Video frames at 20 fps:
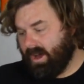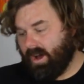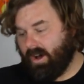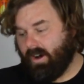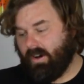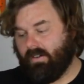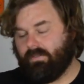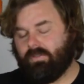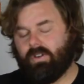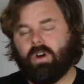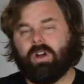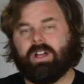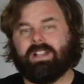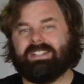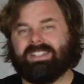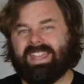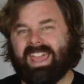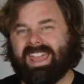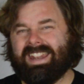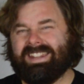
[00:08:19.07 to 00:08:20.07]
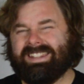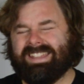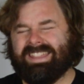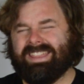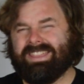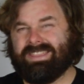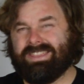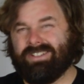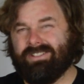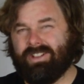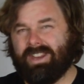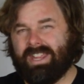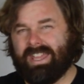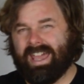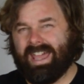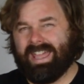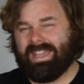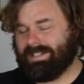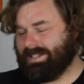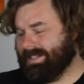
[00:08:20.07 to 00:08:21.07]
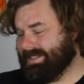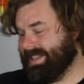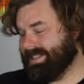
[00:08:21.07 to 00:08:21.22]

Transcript: of 1038.